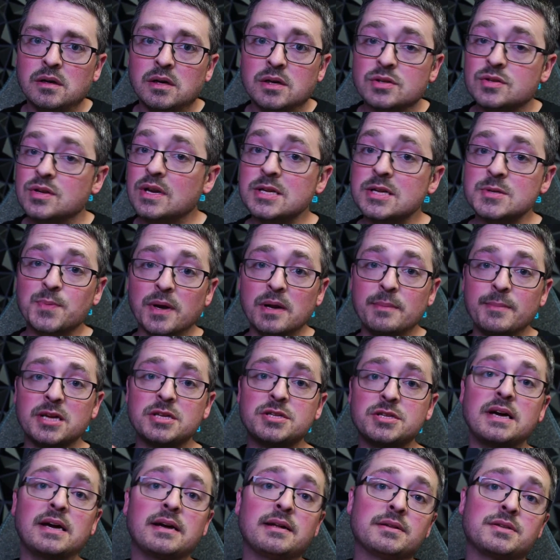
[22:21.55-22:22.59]
So that's pretty
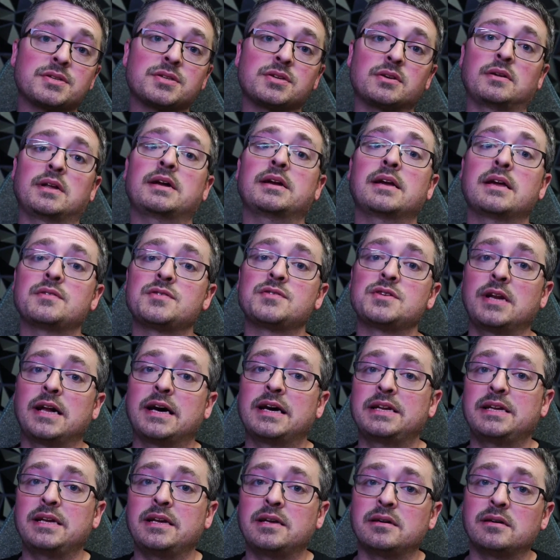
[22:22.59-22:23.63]
much it. So that gives you an
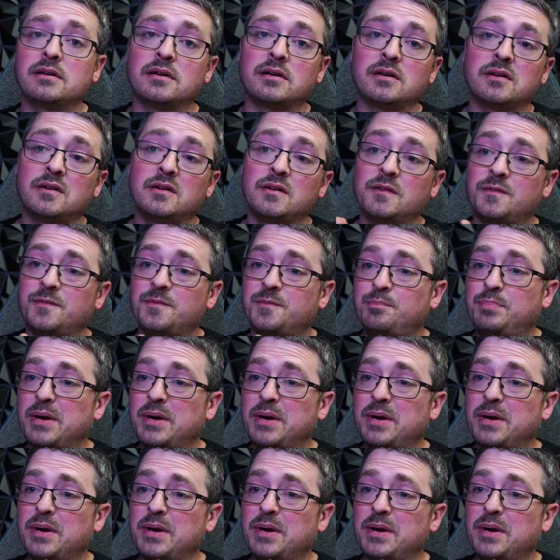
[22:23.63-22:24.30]
idea of